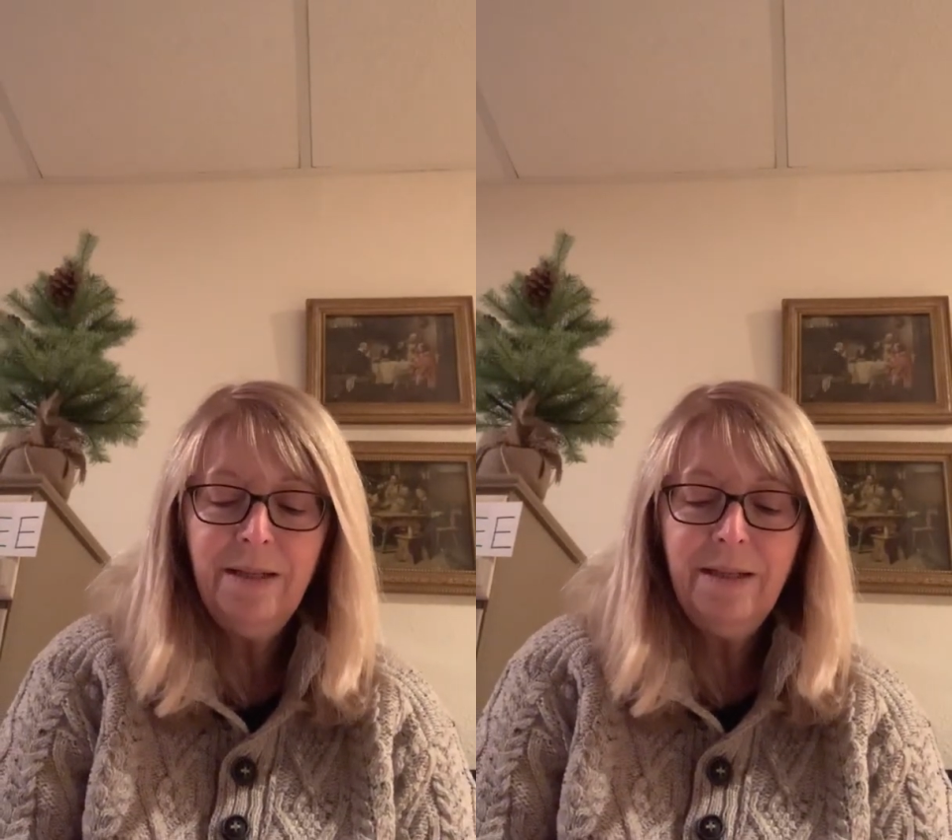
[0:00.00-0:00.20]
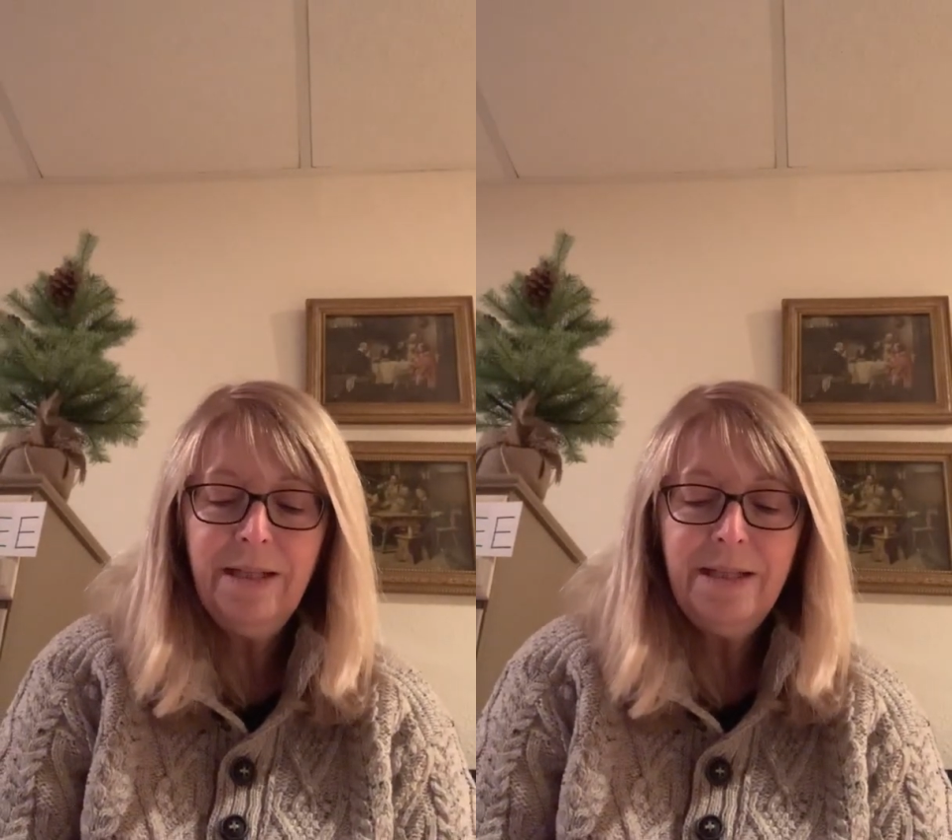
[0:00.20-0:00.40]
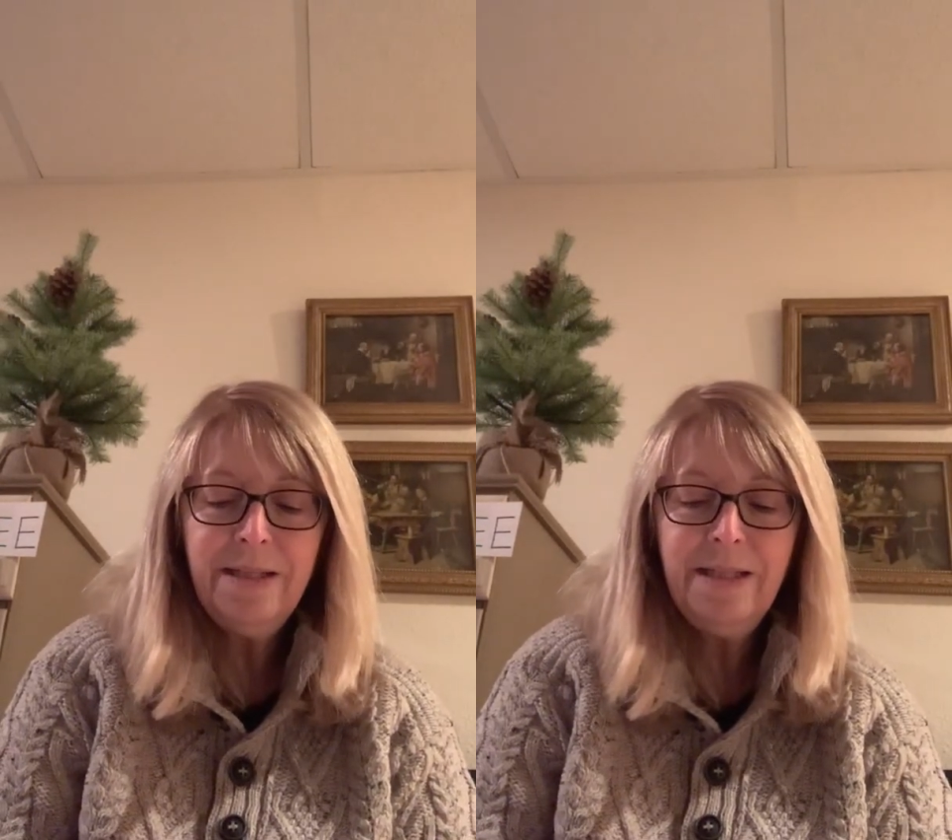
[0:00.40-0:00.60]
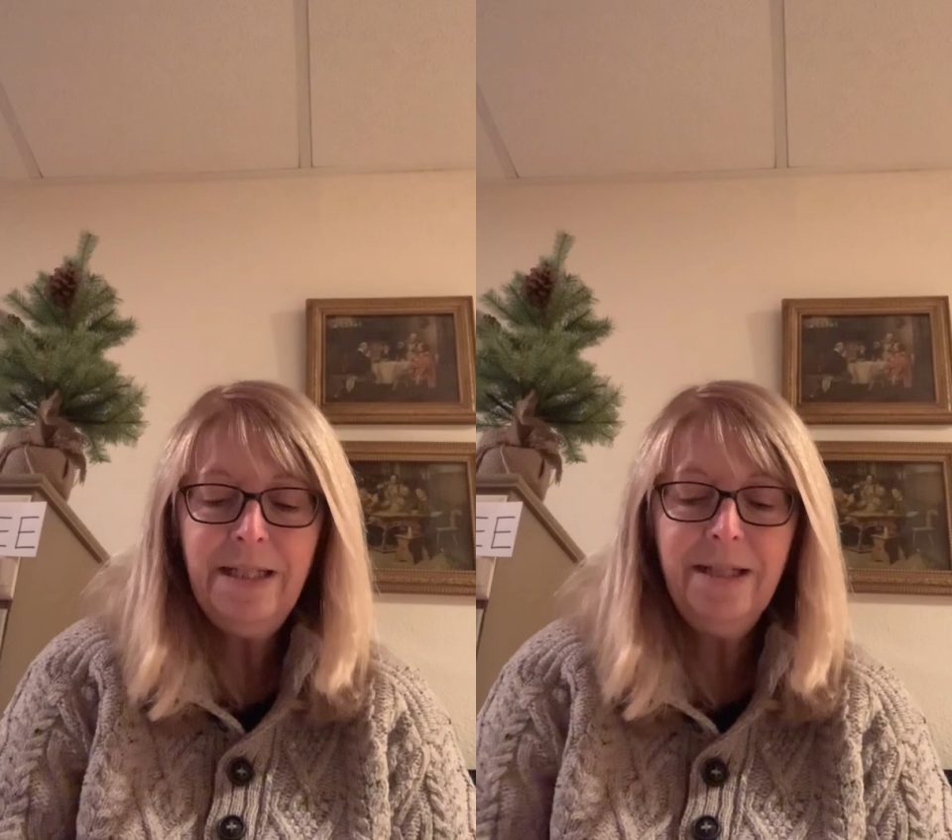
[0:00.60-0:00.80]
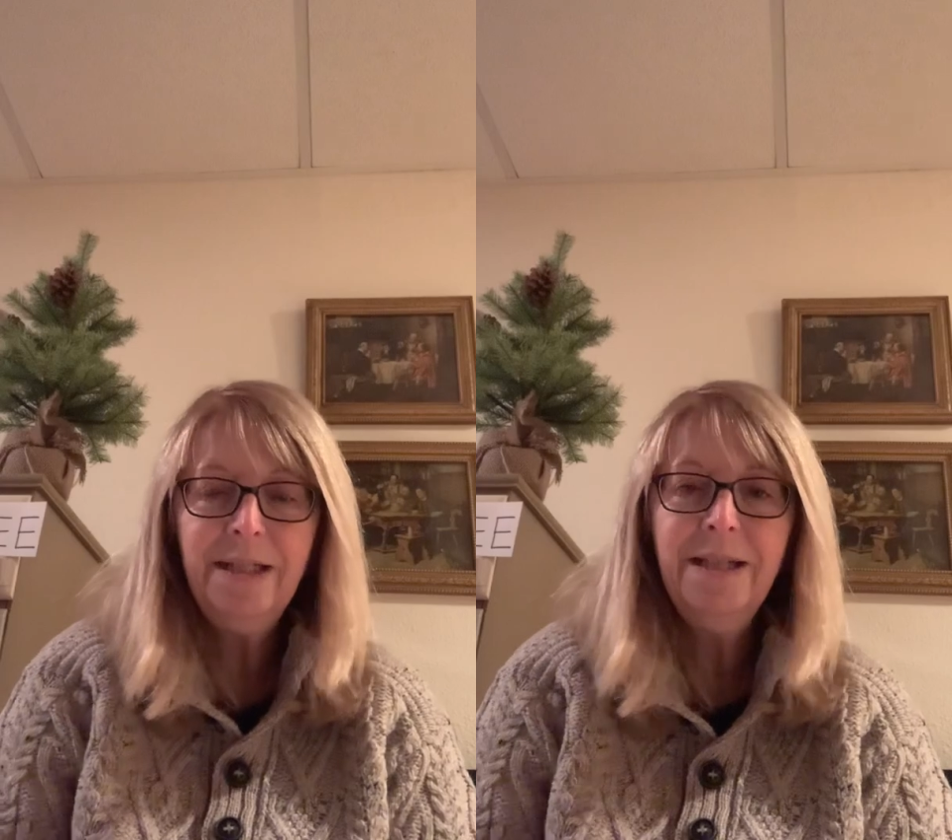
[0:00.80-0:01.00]
let's
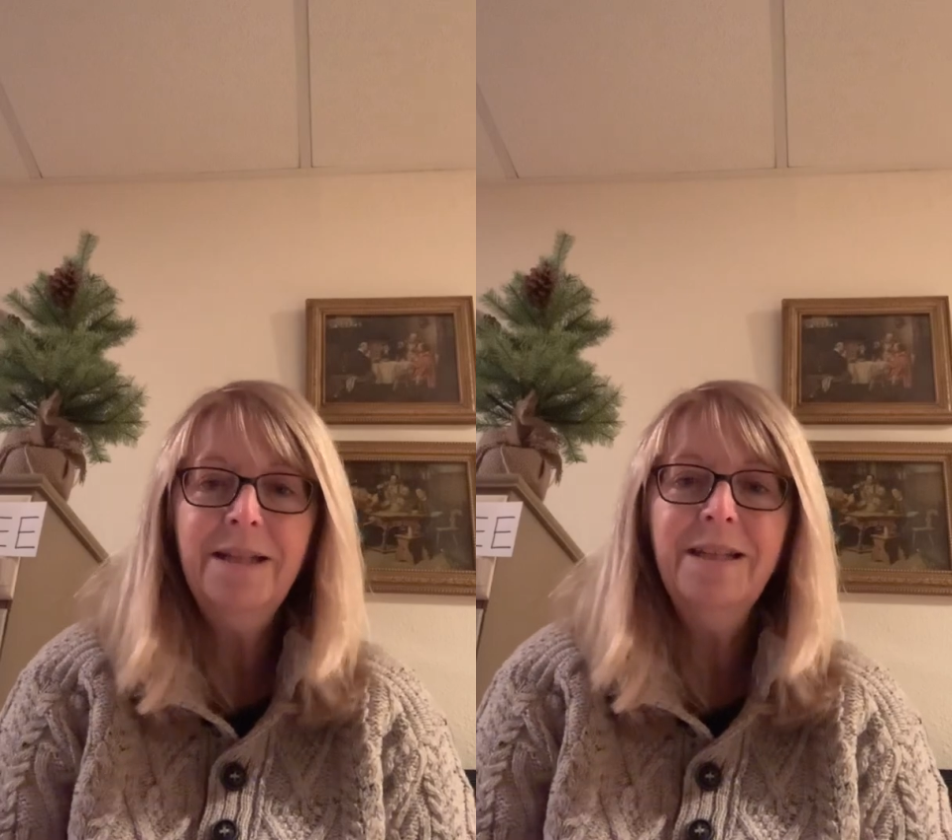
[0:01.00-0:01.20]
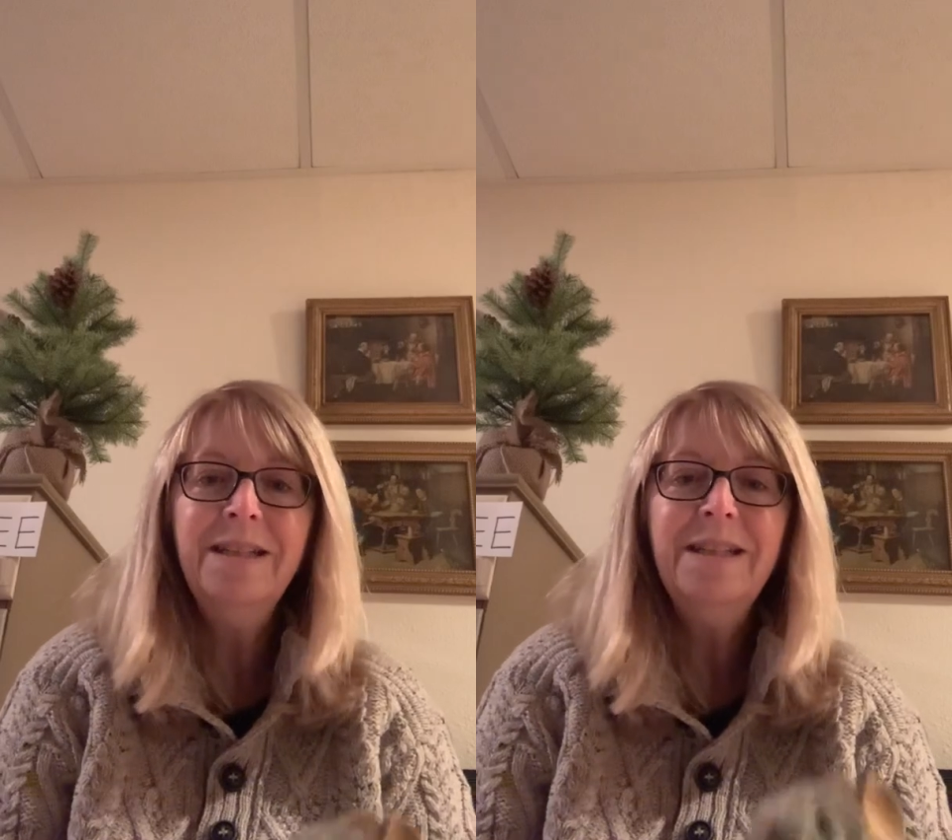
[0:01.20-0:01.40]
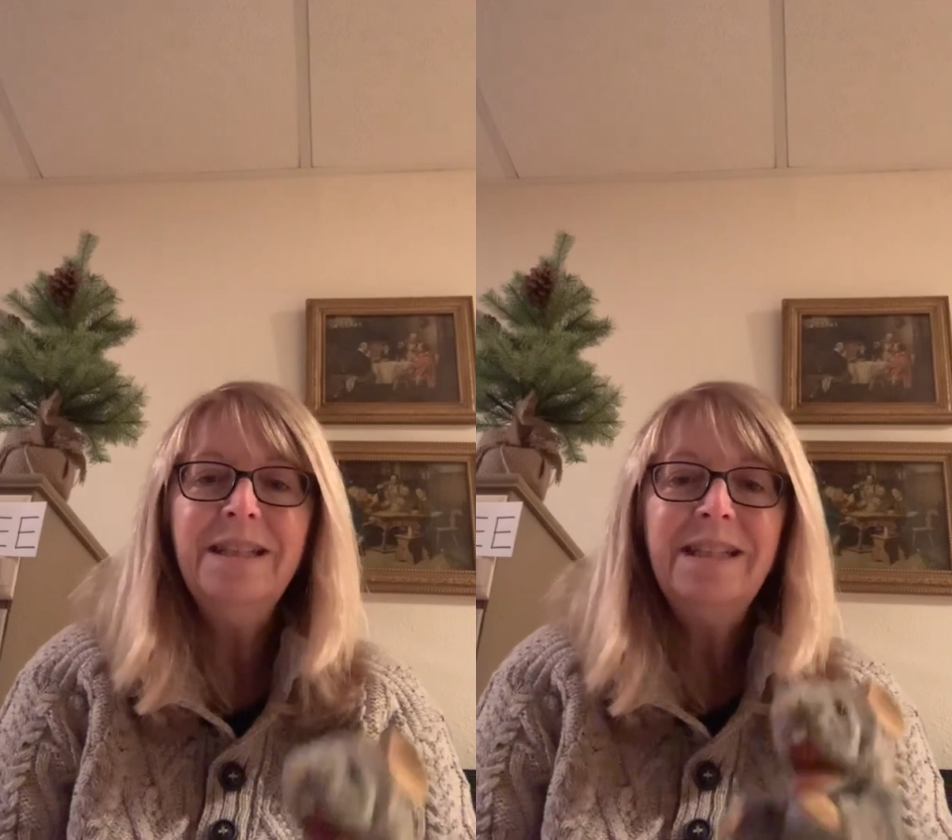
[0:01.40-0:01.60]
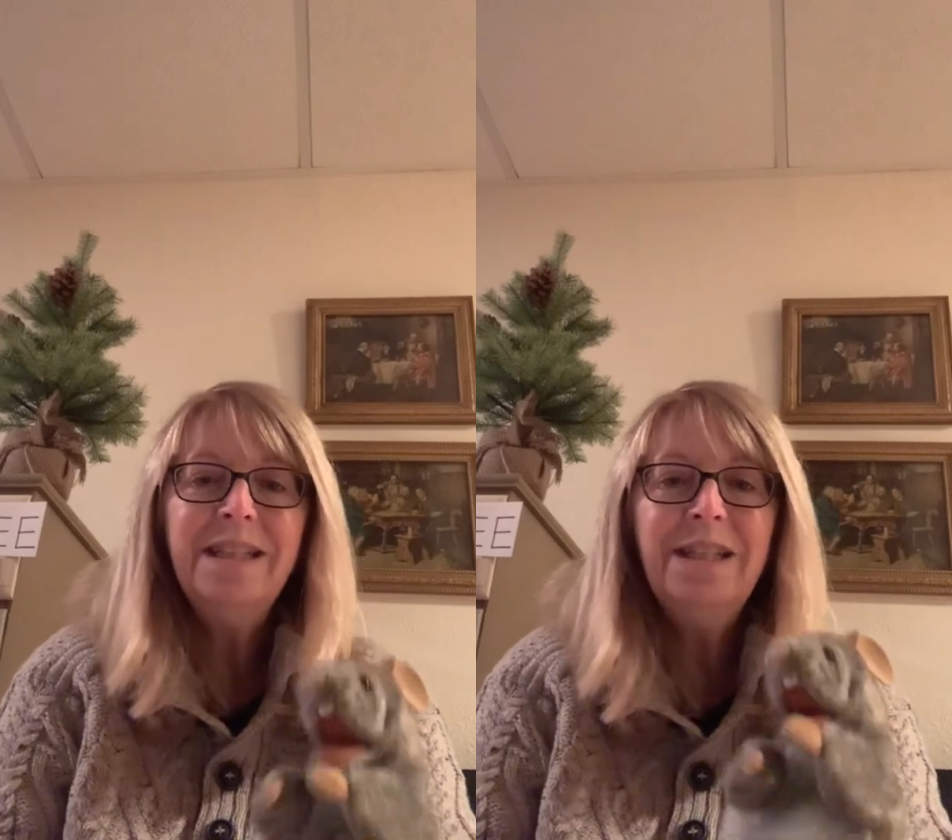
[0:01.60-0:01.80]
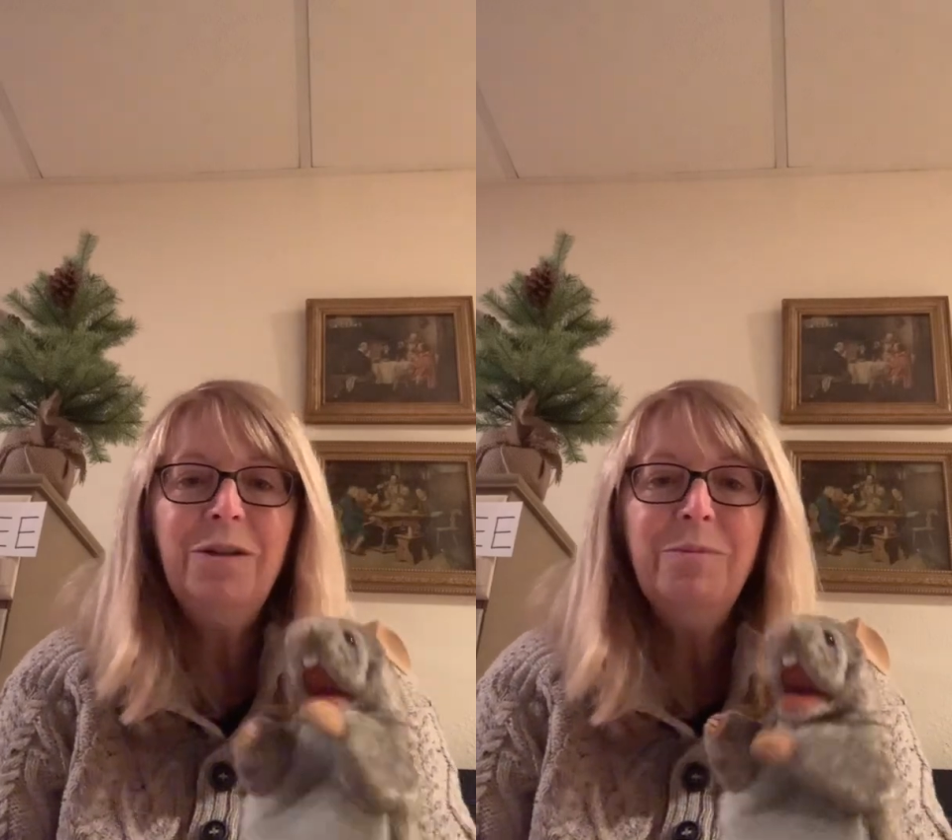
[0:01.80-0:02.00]
see,
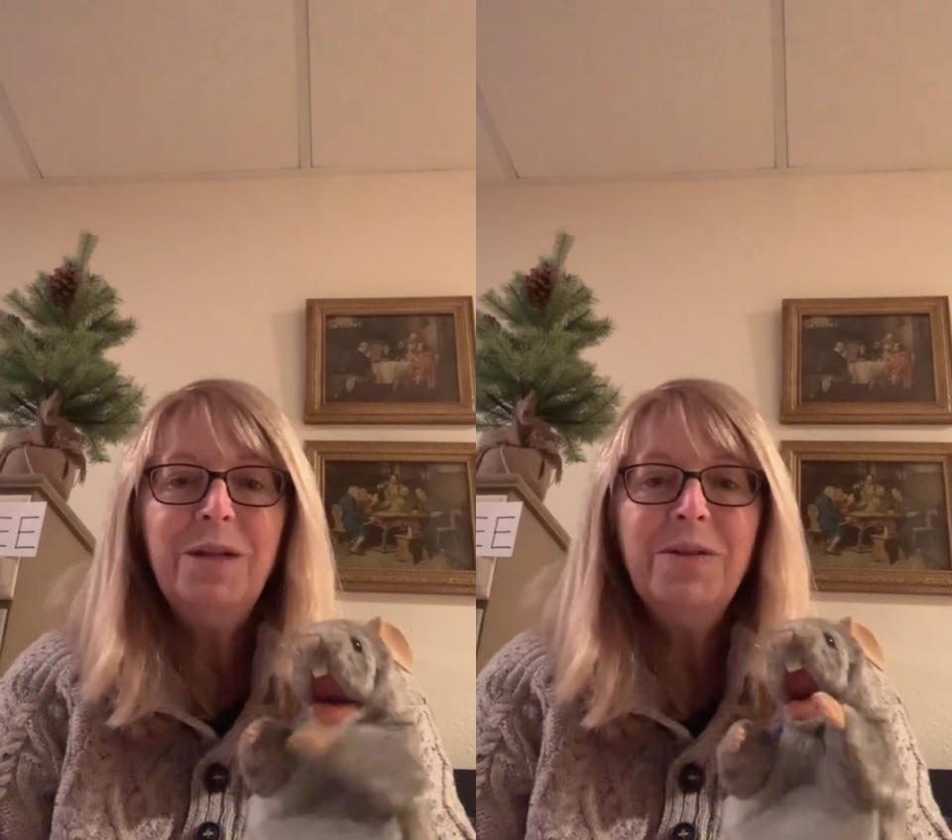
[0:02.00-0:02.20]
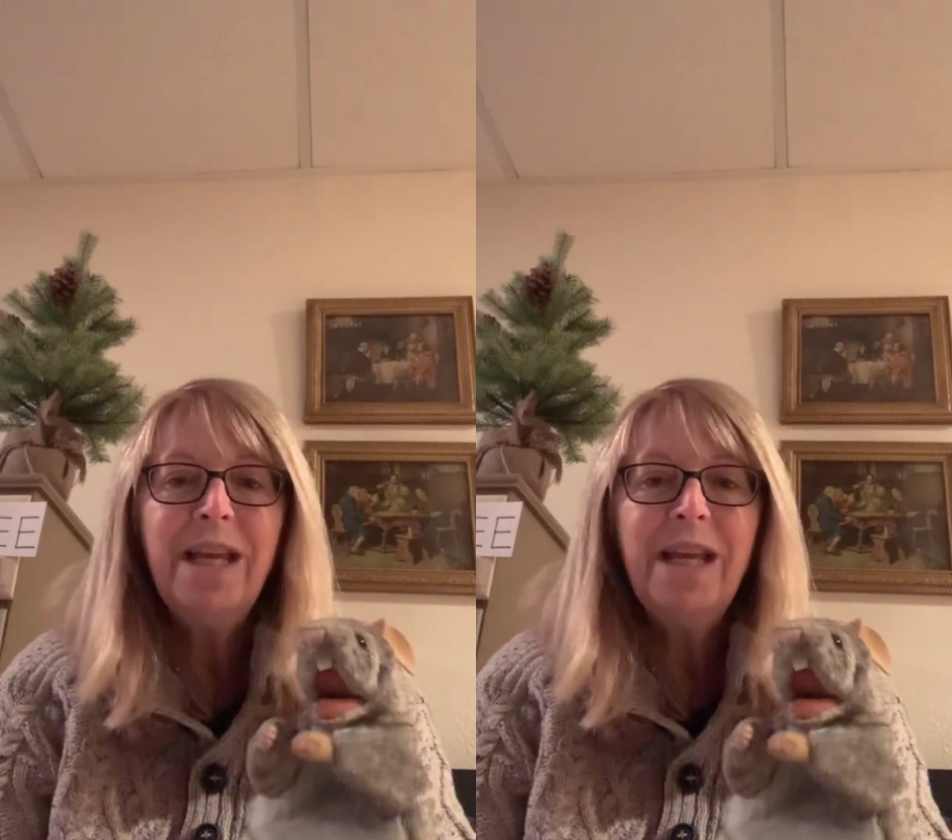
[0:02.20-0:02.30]
little mouse